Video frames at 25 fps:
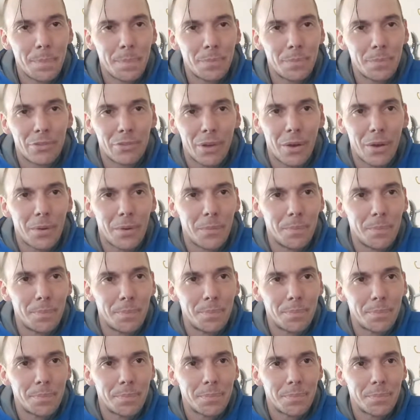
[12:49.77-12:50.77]
So
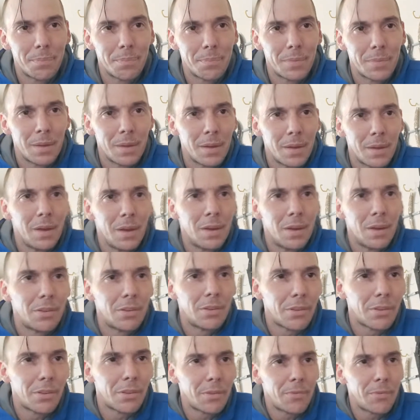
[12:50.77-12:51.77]
is
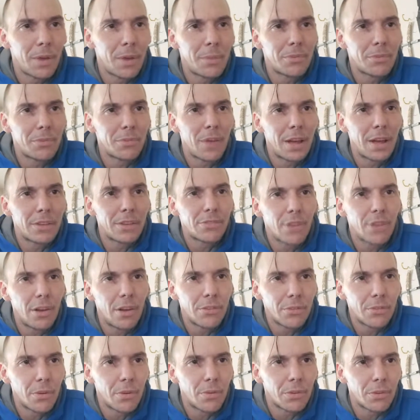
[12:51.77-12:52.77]
there the famous flying
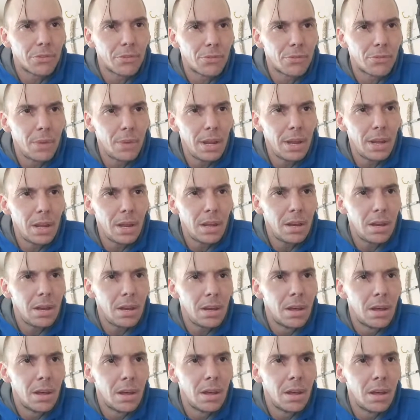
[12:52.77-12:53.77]
saucer over Sweden,